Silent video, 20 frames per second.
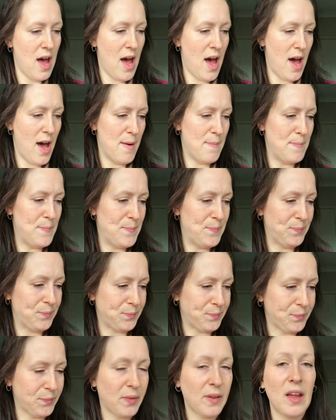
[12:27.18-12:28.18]

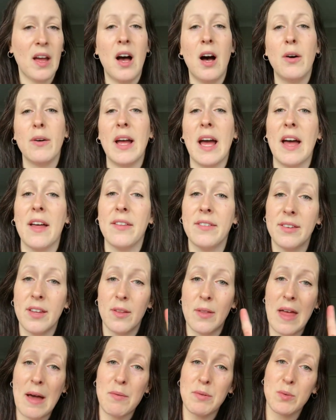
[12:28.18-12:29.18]
Oh yeah,
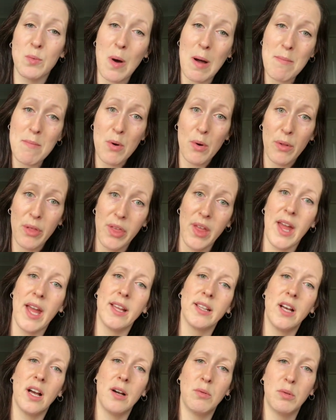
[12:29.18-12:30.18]
so there was one more
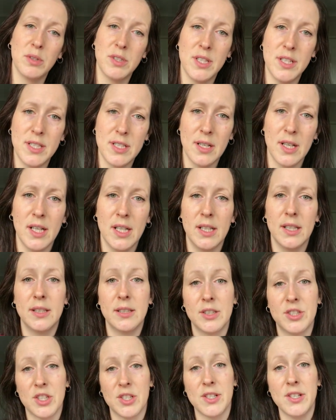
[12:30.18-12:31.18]
thing I wanted to
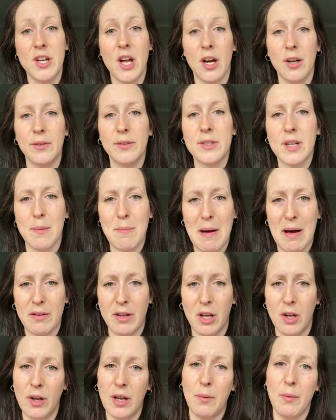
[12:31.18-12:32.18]
just note about
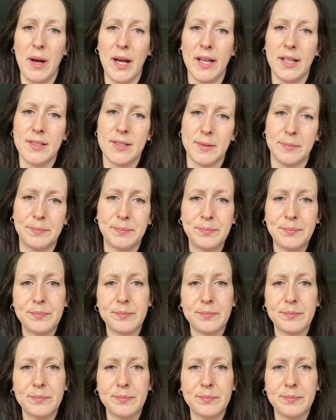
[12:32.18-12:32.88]
Uniwigs.